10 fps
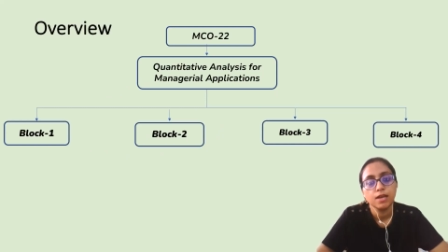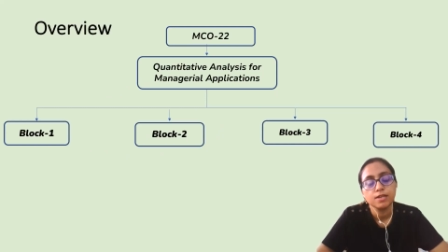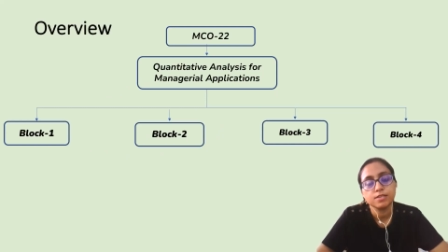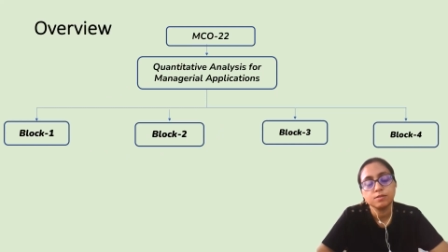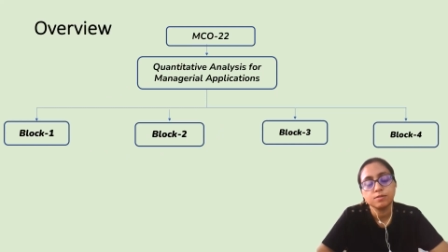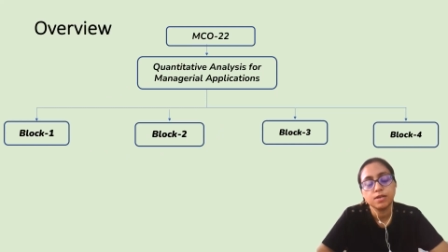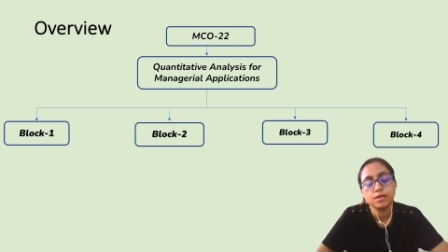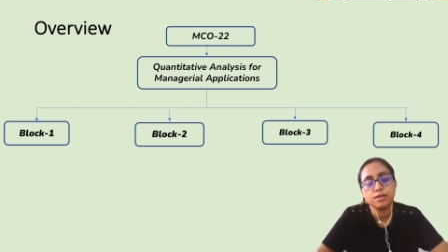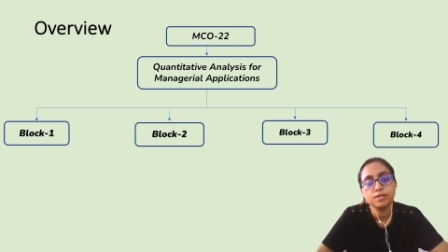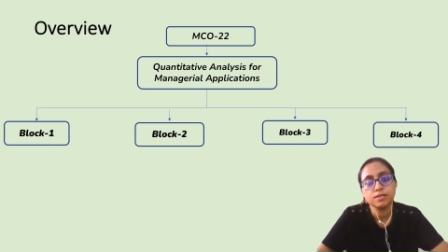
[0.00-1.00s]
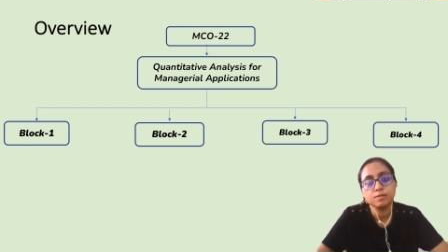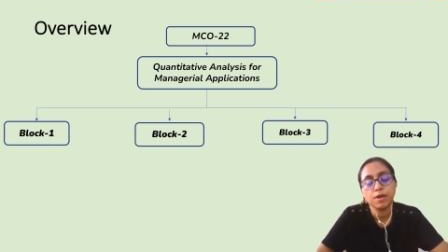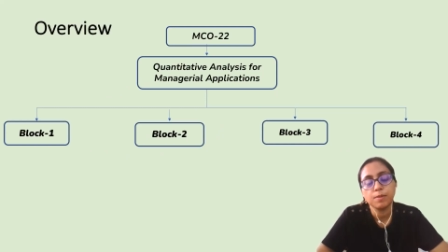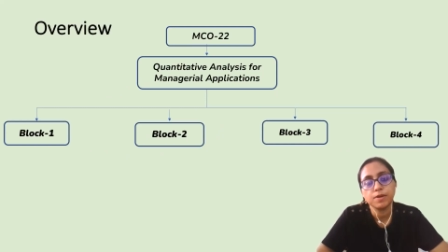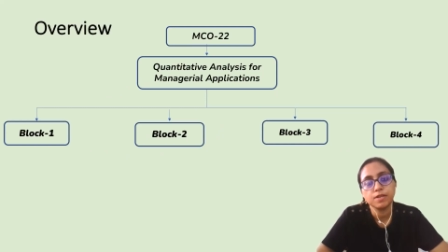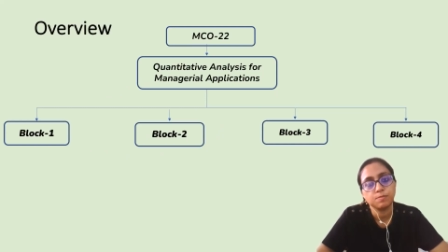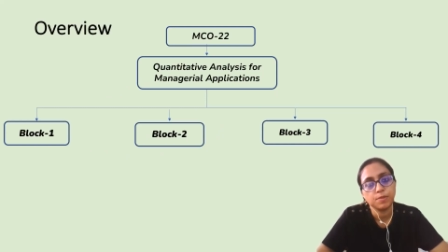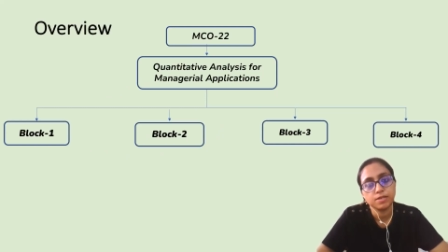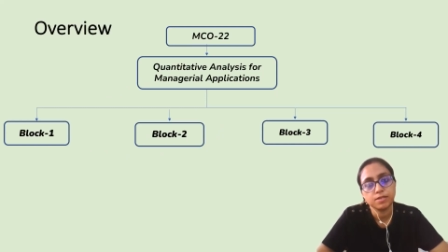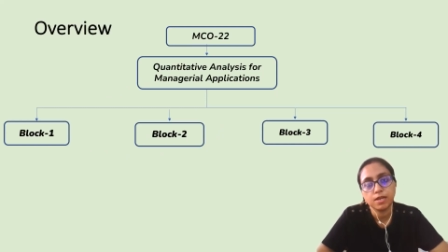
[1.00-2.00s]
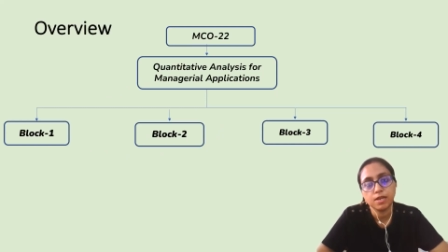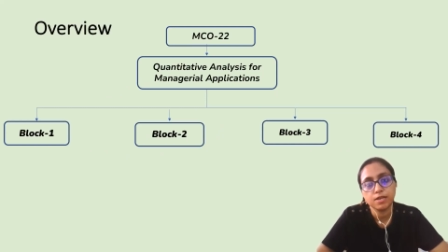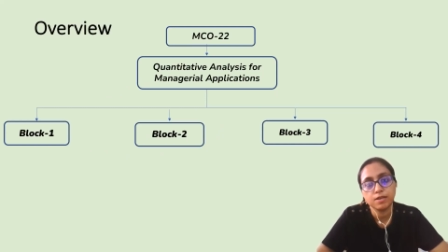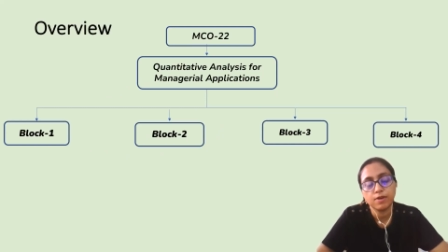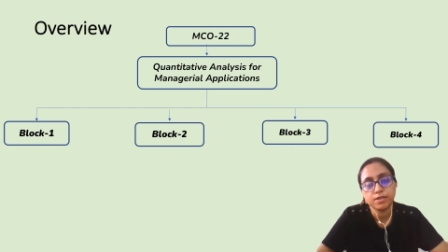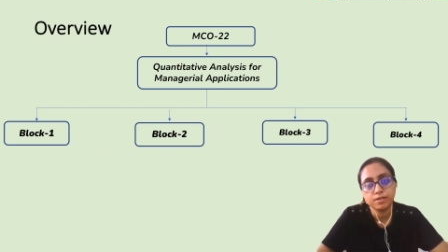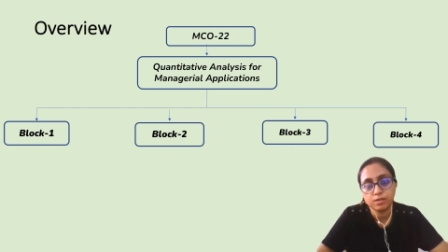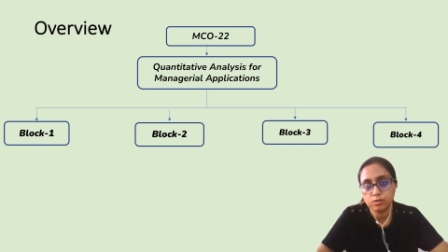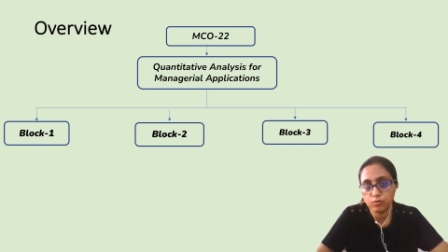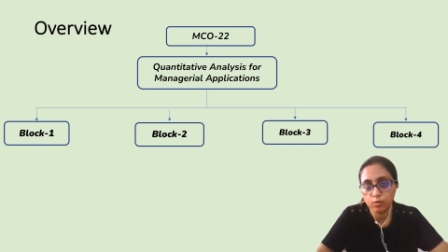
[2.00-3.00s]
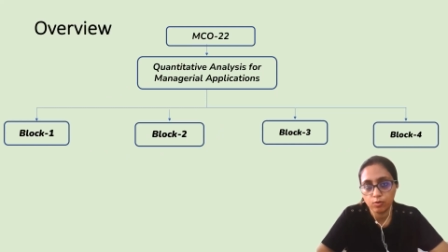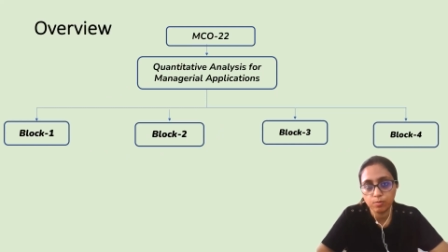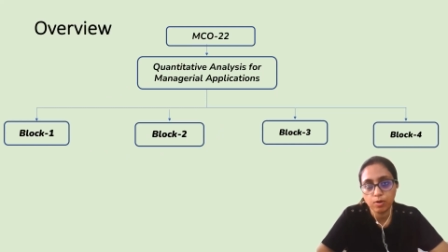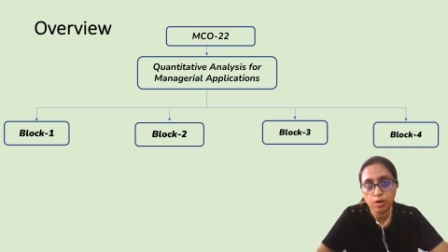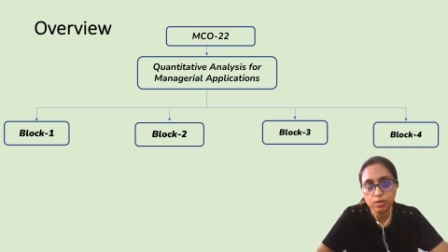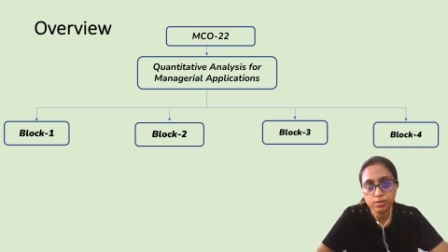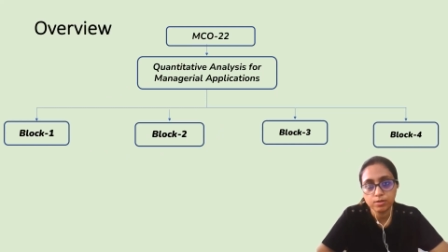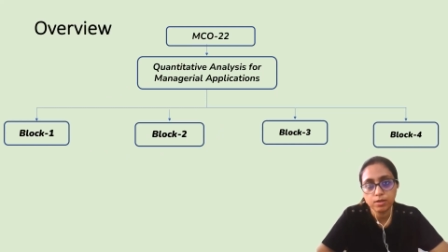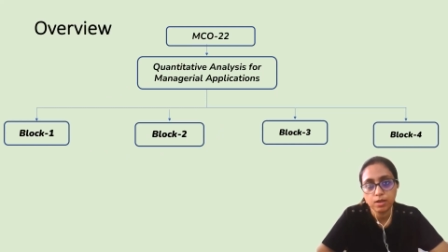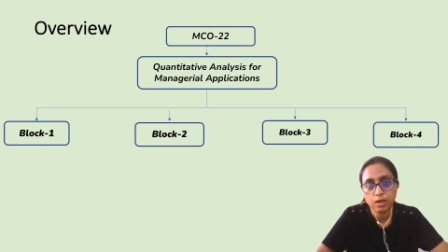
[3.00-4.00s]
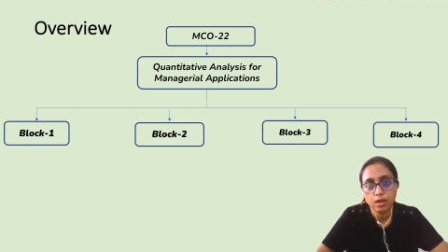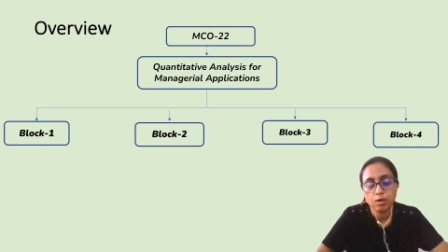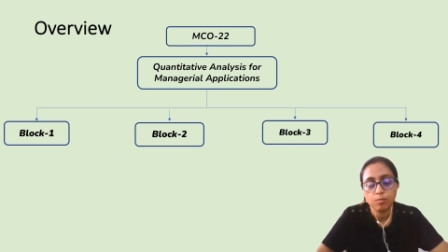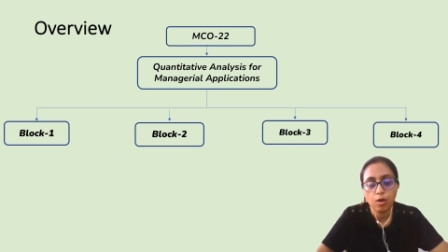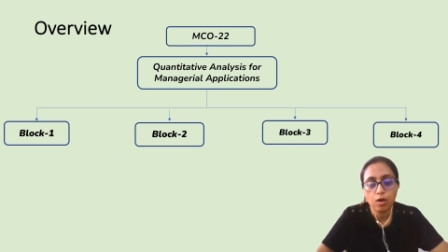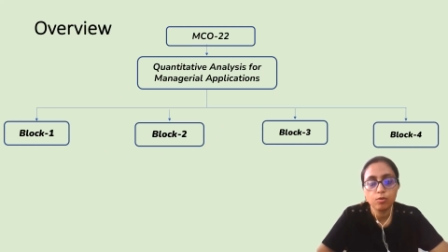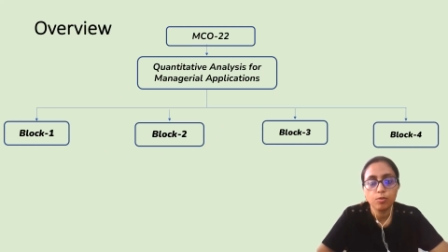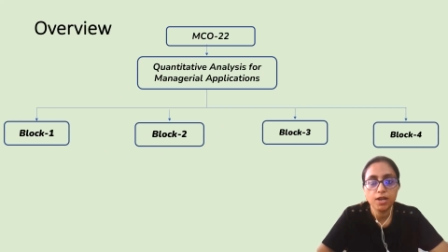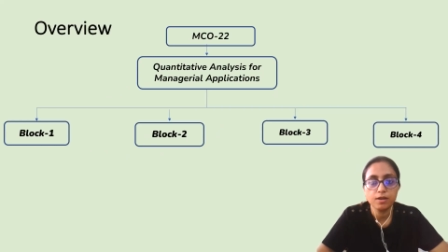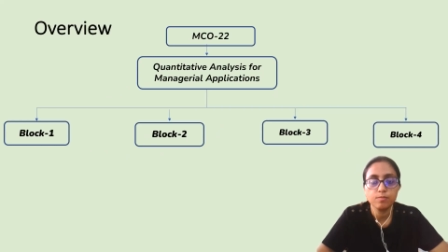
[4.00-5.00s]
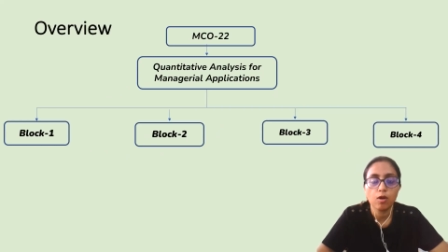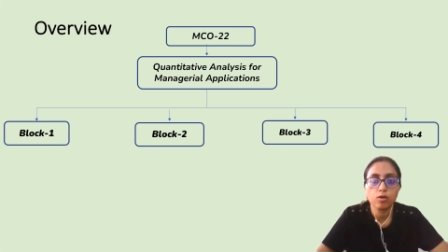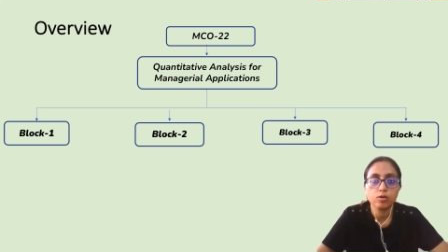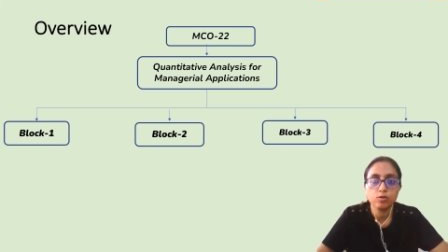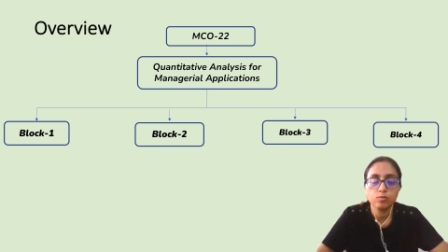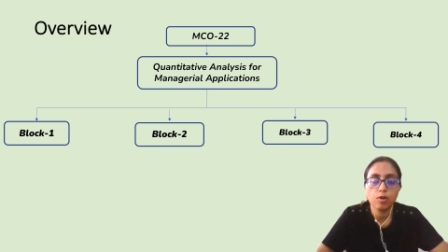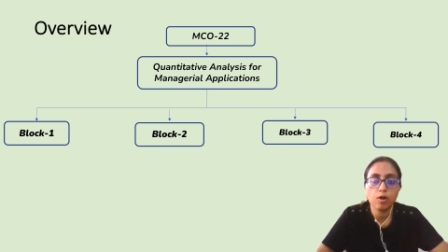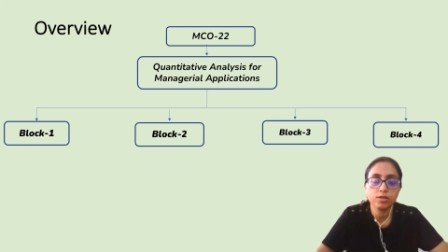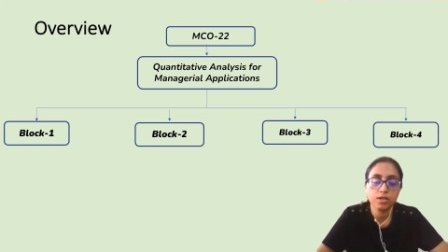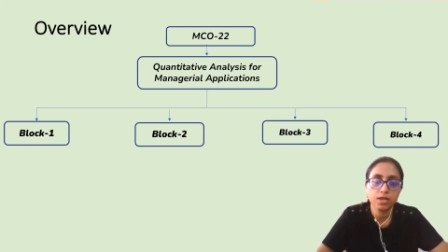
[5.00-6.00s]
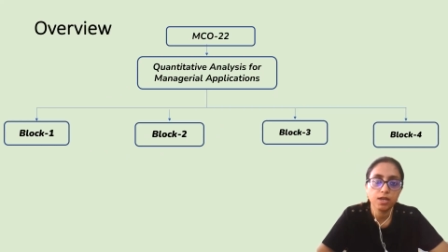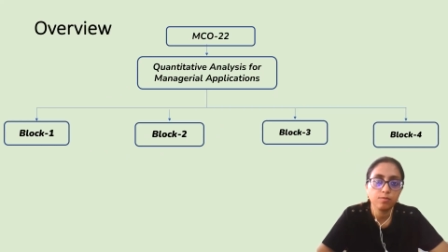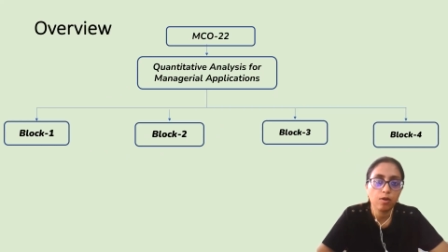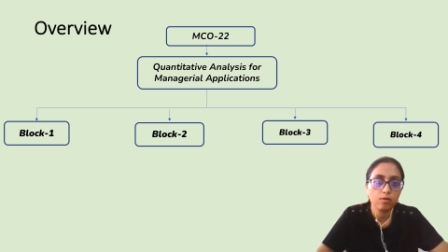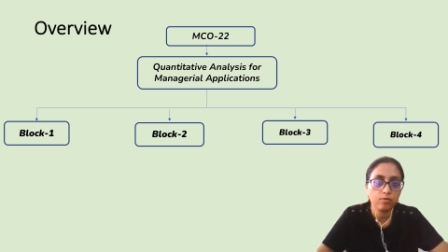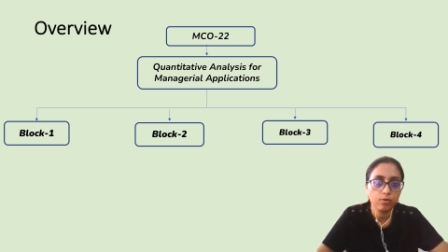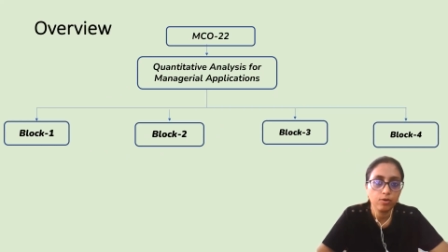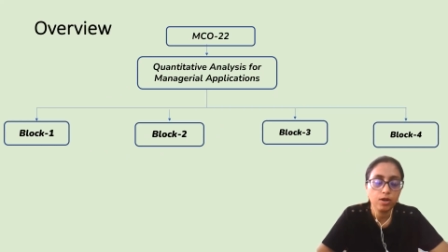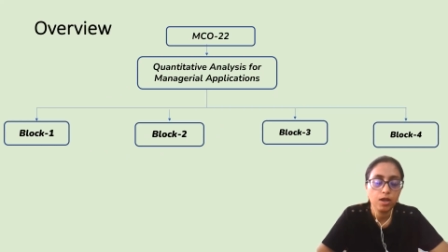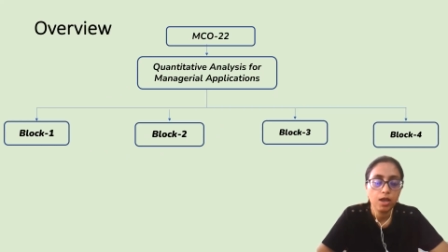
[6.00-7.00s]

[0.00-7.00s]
this paper is basically divided into 4 blocks: Block 1, Block 2, Block 3, and Block 4.